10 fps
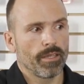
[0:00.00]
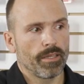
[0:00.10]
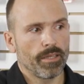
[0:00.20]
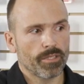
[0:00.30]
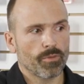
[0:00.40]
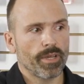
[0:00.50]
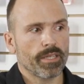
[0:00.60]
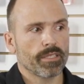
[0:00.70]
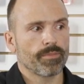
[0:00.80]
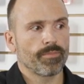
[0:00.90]
The
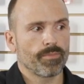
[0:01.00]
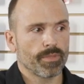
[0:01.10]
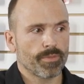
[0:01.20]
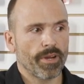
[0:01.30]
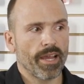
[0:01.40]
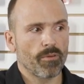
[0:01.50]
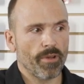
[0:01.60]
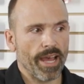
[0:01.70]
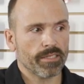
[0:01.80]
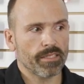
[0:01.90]
Swix spray-on
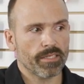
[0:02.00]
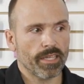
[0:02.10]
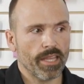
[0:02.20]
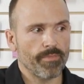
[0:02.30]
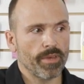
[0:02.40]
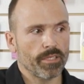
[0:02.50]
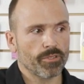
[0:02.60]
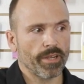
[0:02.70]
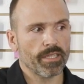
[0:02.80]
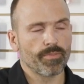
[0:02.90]
waxes, can they be
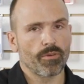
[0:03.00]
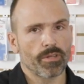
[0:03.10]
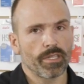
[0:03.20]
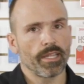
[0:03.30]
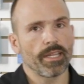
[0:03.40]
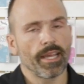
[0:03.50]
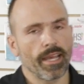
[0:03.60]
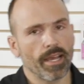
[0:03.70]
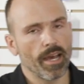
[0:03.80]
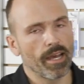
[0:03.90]
transported
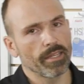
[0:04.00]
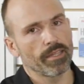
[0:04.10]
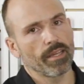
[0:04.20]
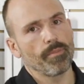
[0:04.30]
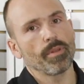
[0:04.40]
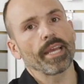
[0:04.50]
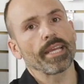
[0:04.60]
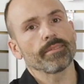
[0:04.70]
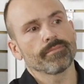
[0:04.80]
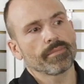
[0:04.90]
on a
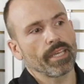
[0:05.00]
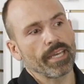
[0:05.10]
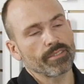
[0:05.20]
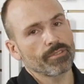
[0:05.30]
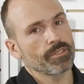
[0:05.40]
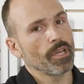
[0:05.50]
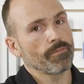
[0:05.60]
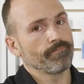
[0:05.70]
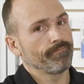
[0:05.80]
plane? The answer is no.